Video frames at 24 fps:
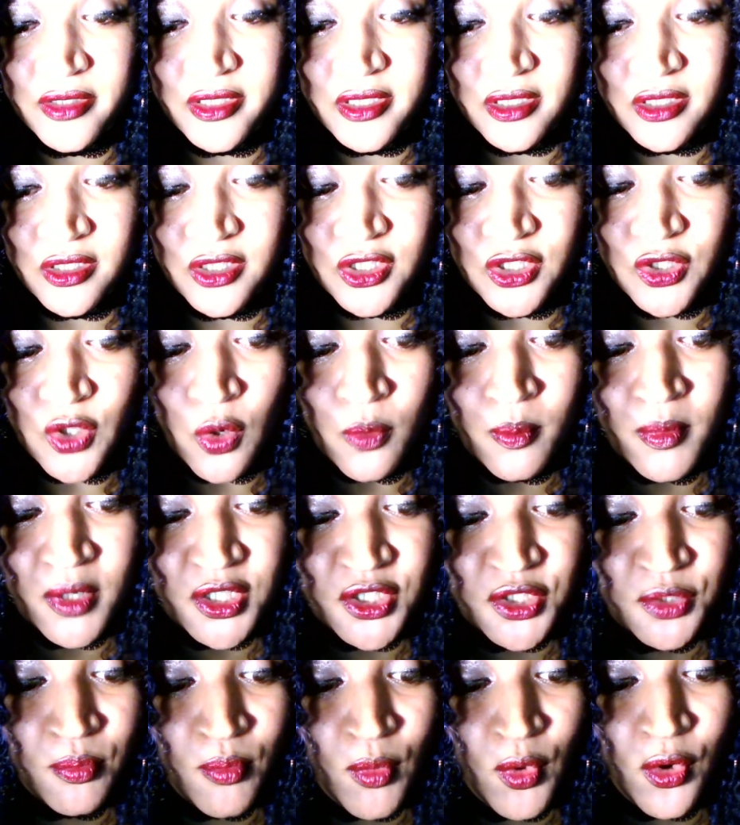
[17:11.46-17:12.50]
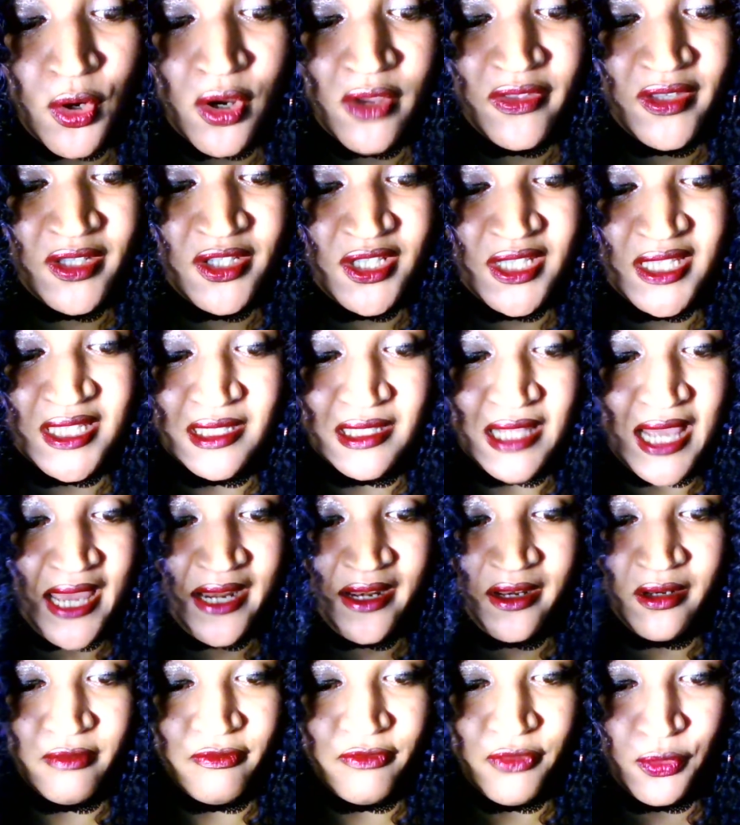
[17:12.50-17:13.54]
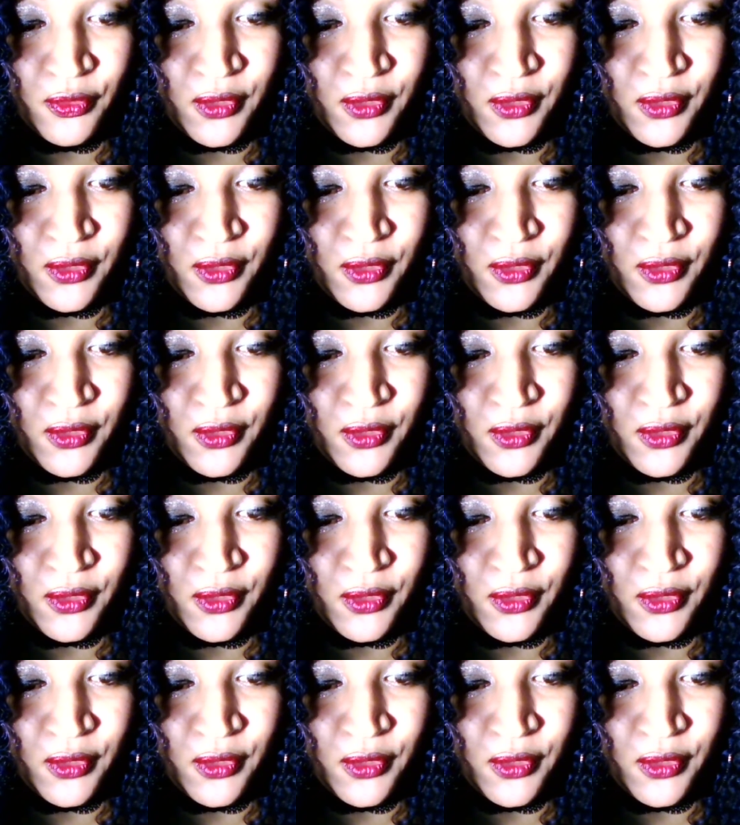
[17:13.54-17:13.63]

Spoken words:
so much more than just lighting a few